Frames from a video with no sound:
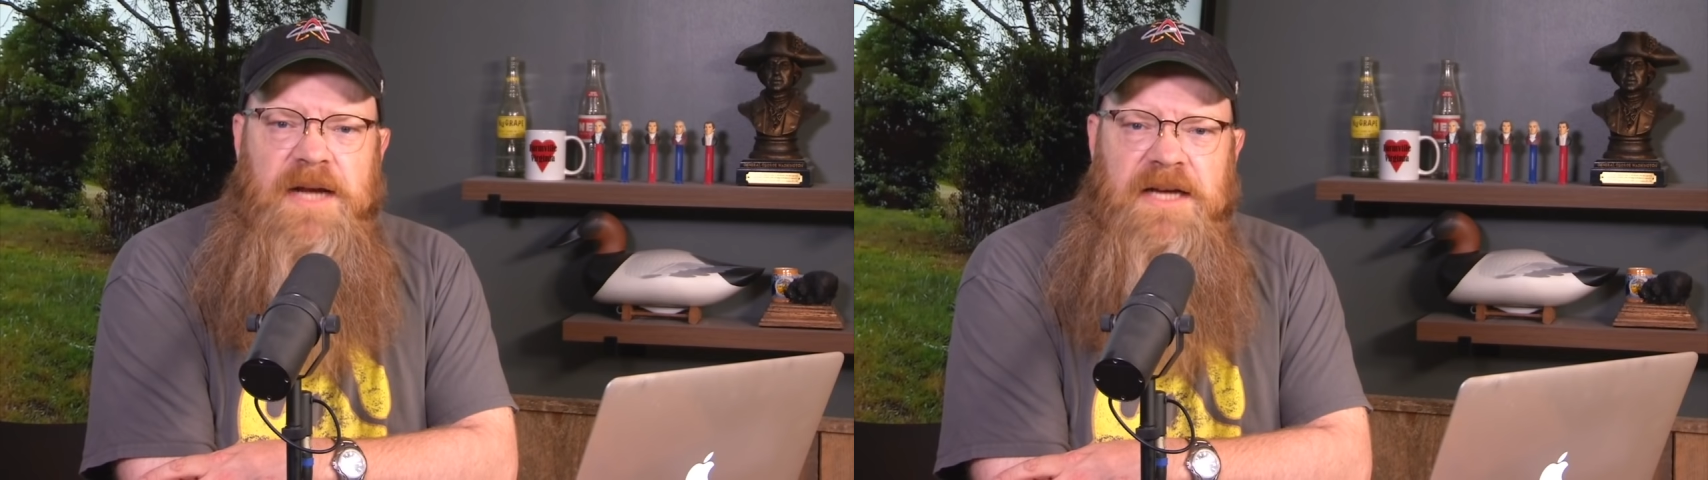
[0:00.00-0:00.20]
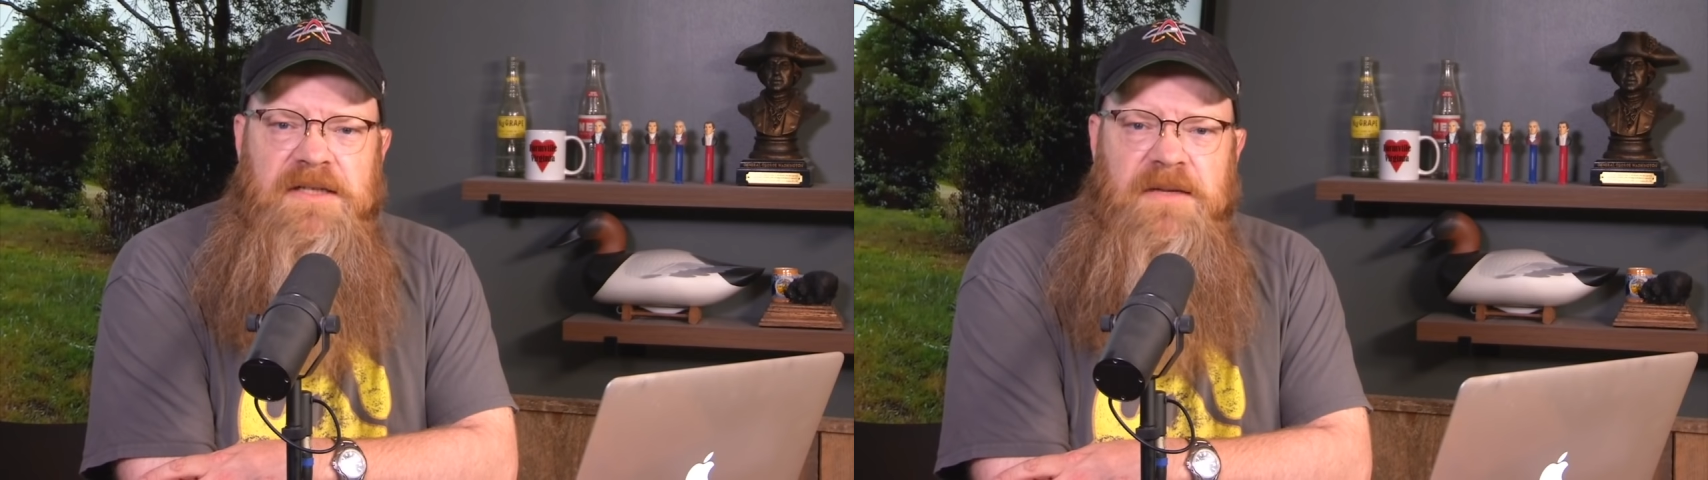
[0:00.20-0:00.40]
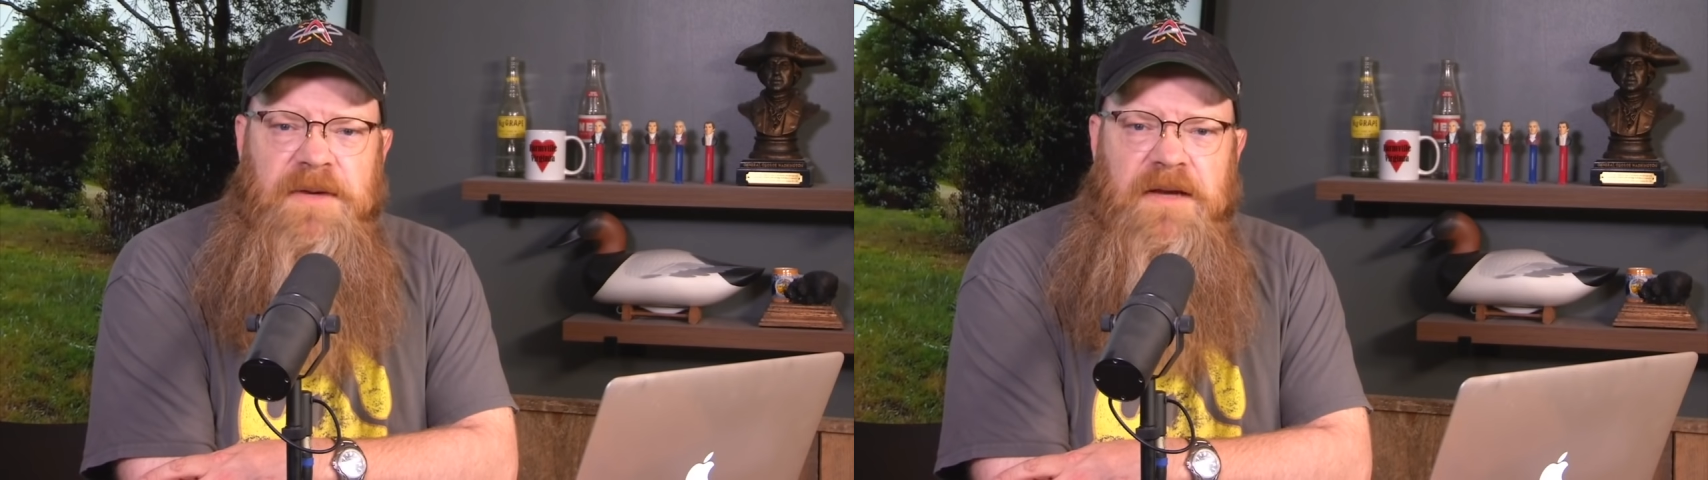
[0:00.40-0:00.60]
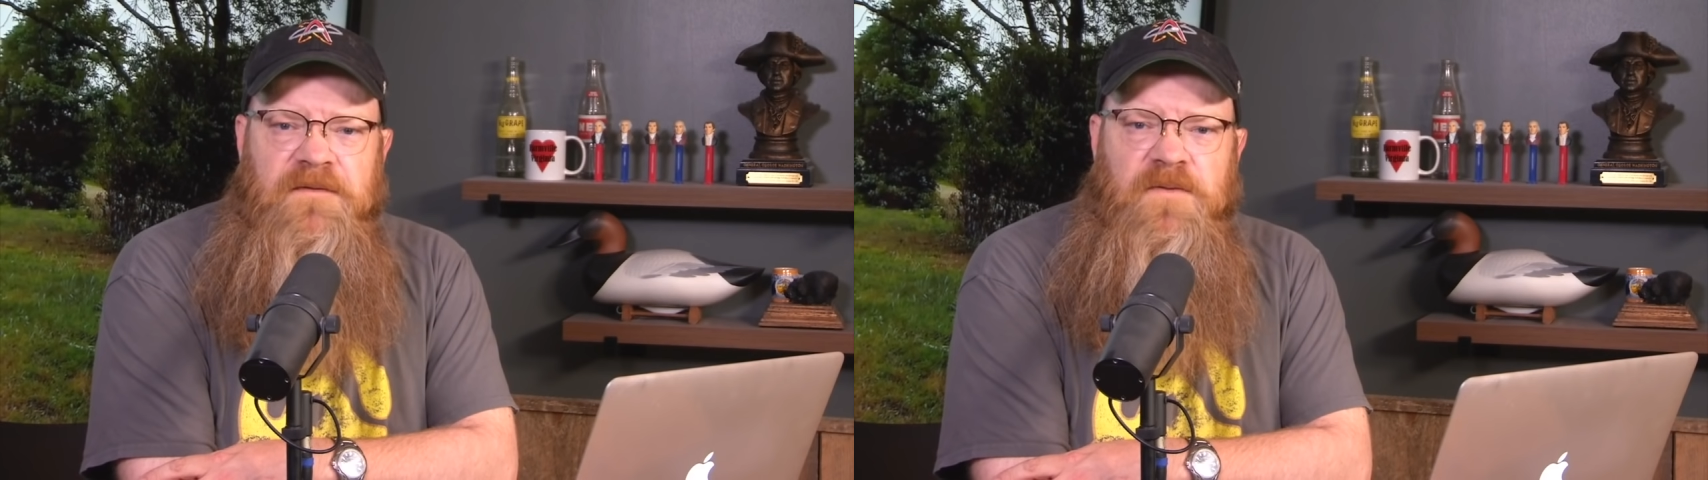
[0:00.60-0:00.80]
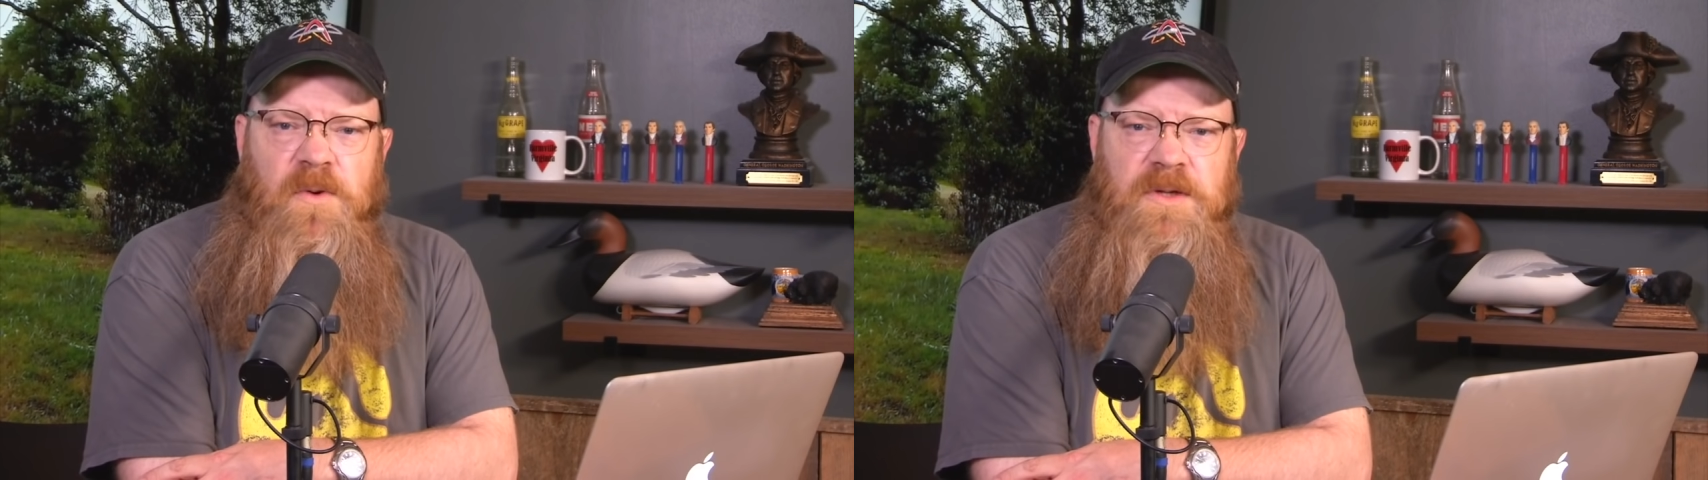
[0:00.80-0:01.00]
would actually be
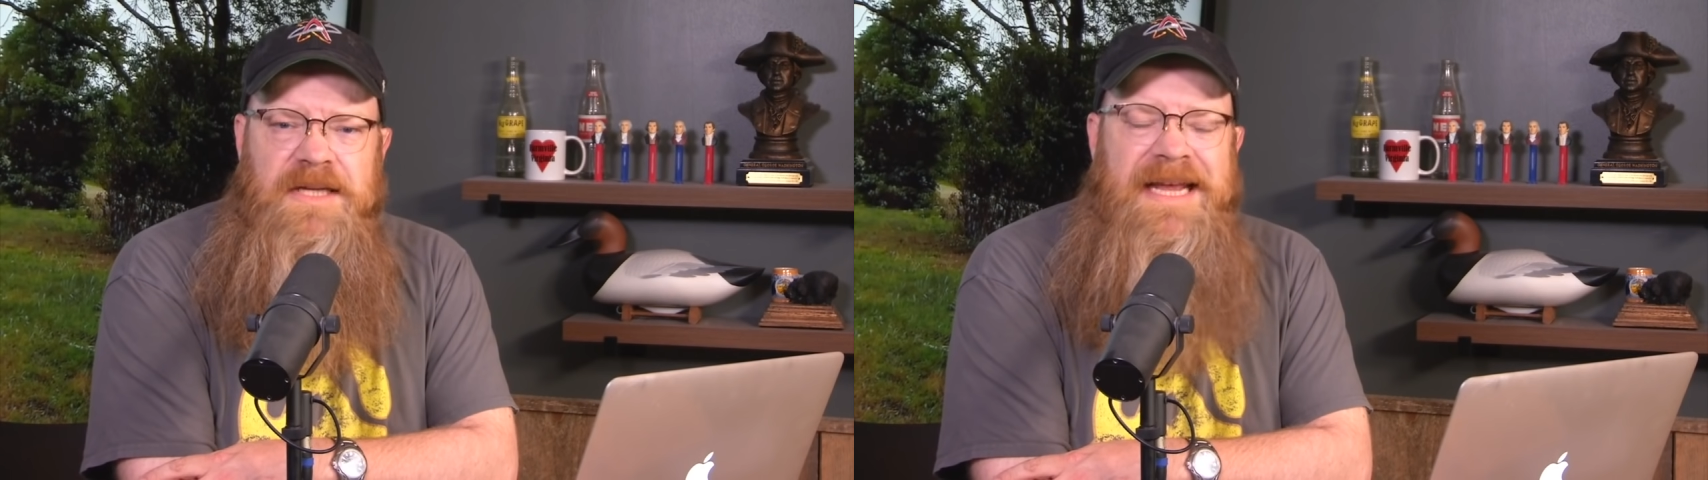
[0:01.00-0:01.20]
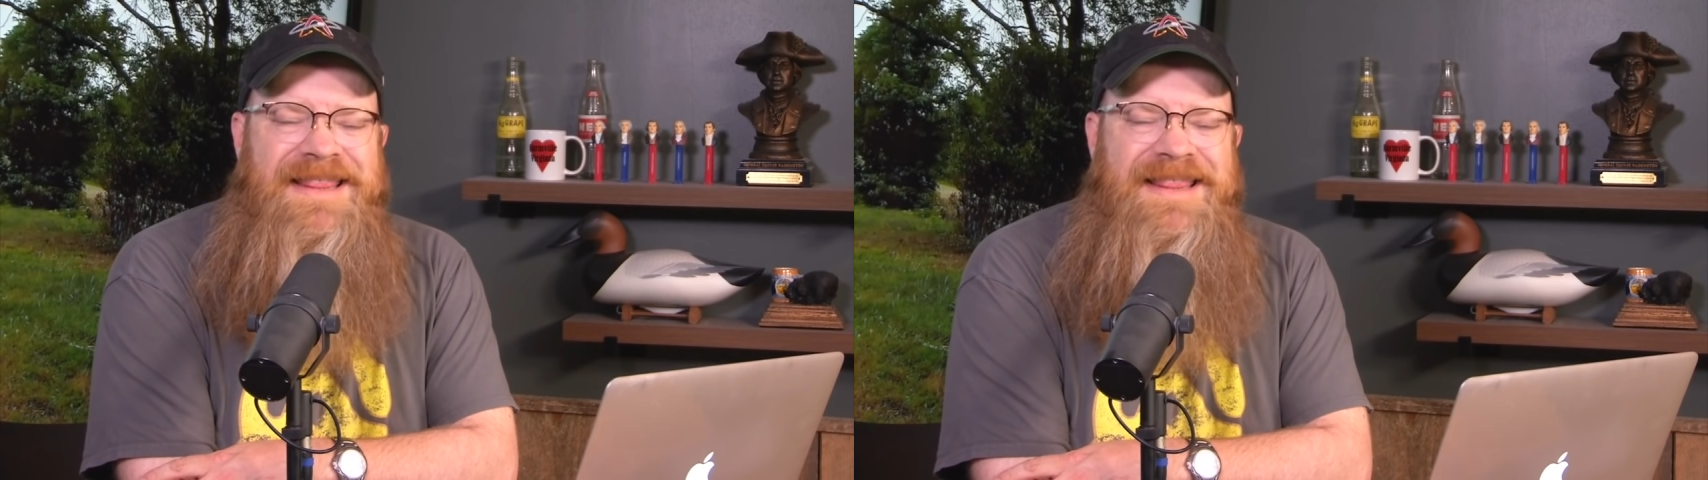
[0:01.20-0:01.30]
enforced.